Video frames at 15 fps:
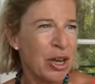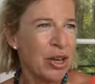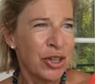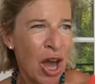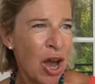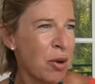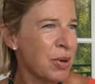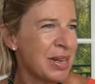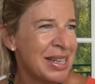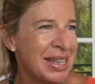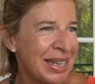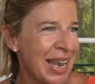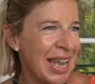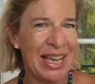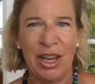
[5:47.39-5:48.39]
Go and
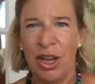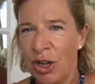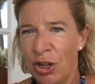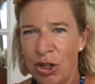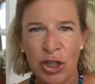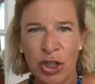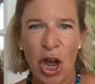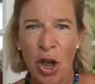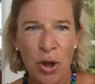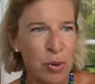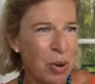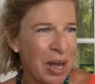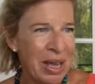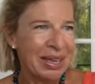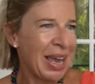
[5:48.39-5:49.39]
dig, sew,
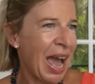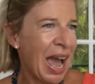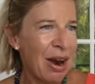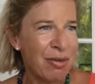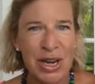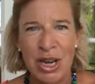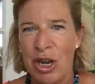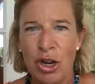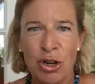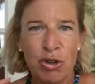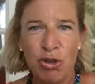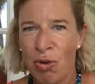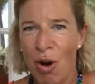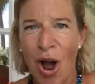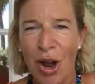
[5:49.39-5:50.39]
carry,
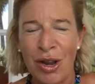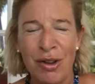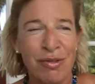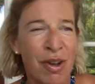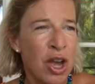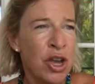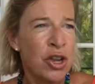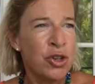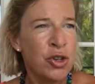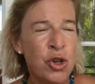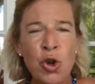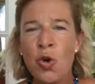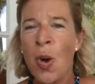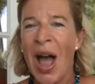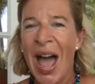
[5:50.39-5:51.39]
drive,
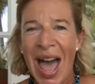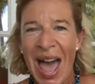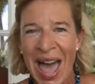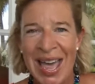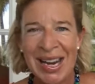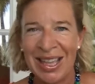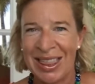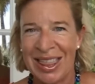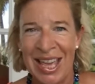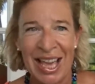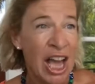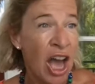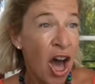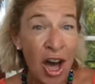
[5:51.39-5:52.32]
do anything.